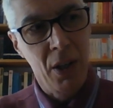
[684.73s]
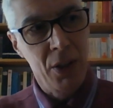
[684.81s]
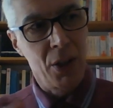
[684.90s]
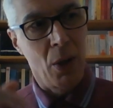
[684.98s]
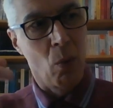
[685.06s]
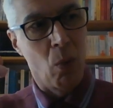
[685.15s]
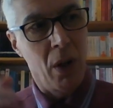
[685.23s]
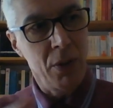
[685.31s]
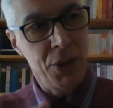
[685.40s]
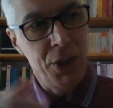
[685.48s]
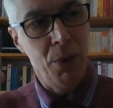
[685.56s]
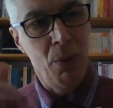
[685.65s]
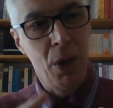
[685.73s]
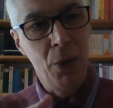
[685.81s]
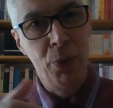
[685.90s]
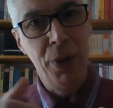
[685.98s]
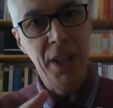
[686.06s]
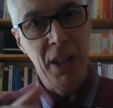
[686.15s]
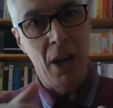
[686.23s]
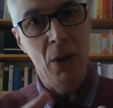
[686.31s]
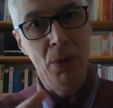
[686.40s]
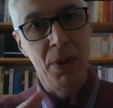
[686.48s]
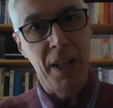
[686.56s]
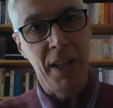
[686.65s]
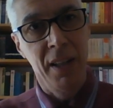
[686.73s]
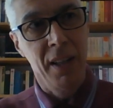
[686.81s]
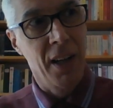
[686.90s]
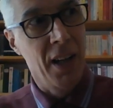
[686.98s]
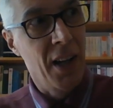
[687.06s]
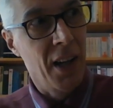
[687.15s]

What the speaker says: So whilst you were reloading,